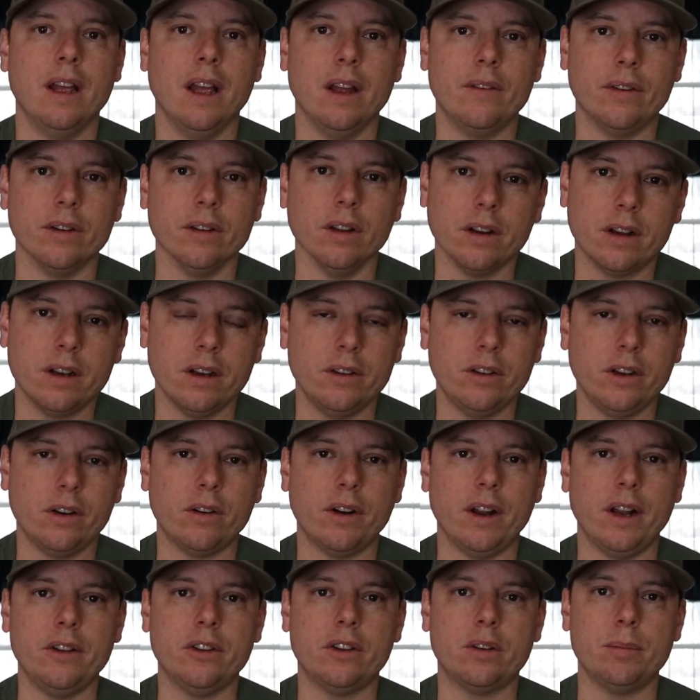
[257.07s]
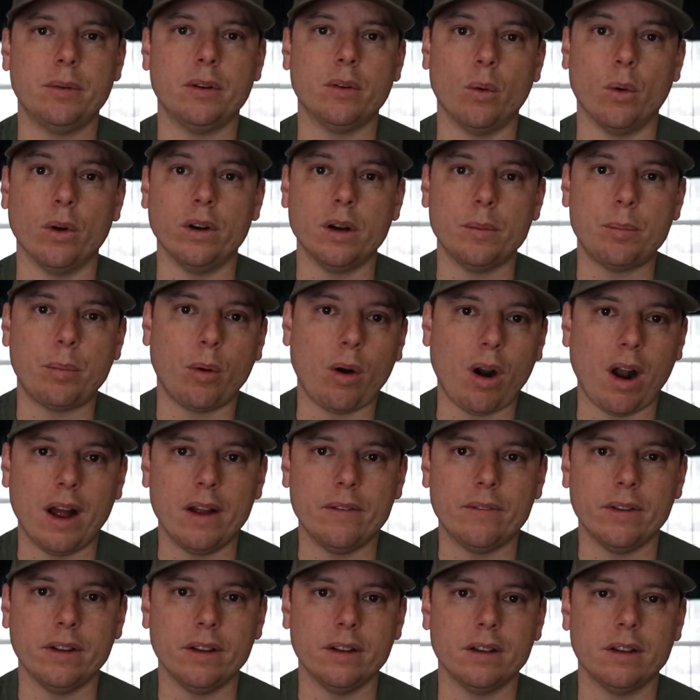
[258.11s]
if you're looking into your instrument or your
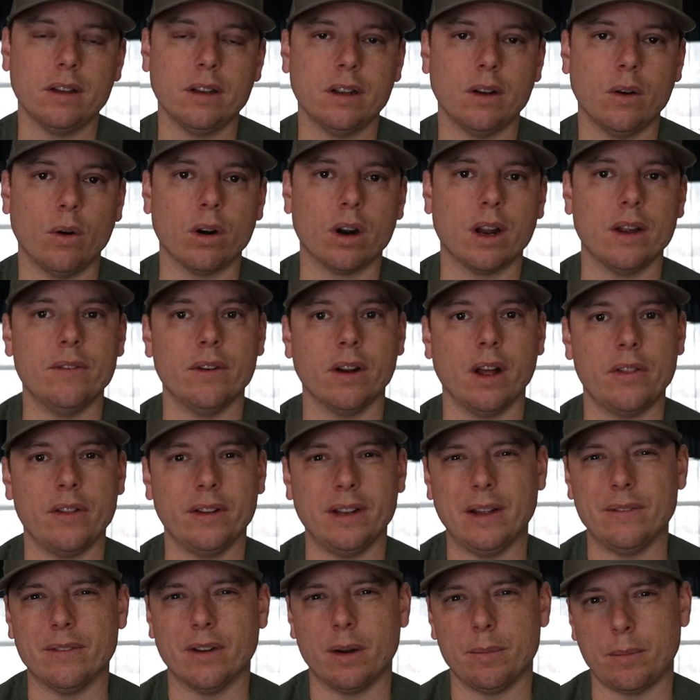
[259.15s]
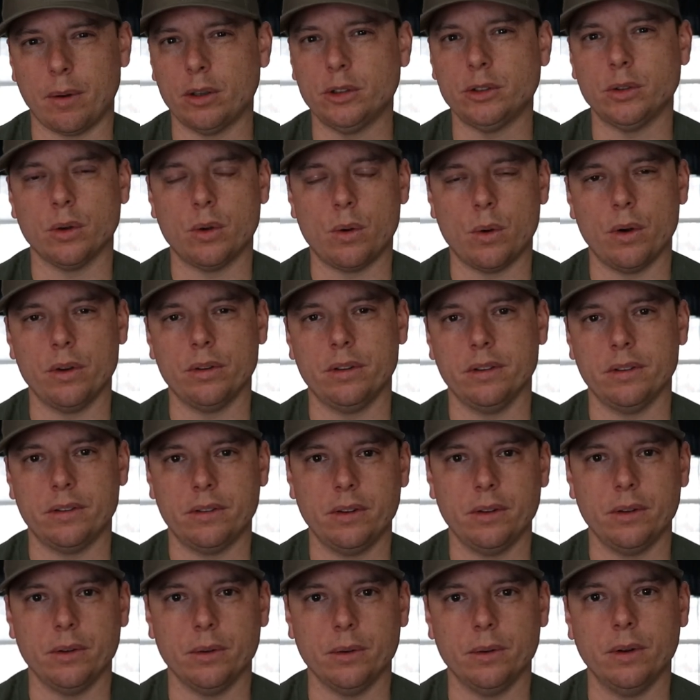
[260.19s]
private, or even I think they have commercial courses
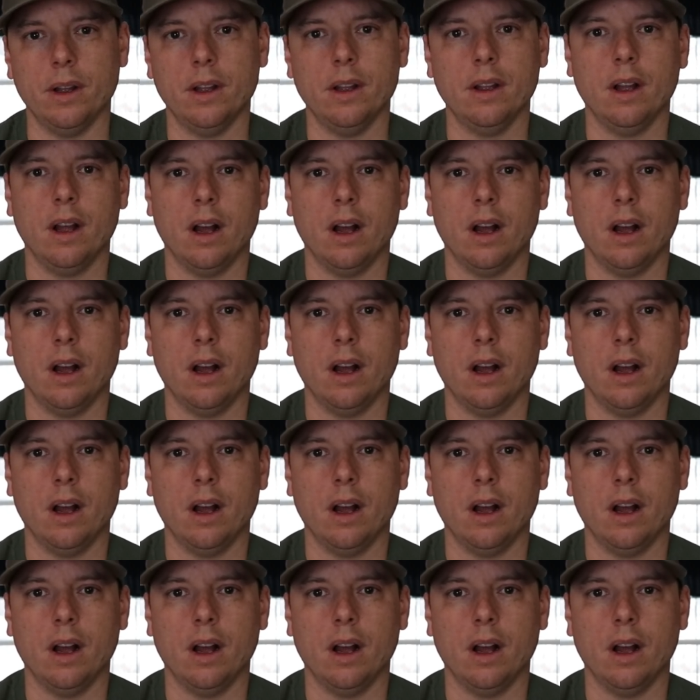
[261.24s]
too,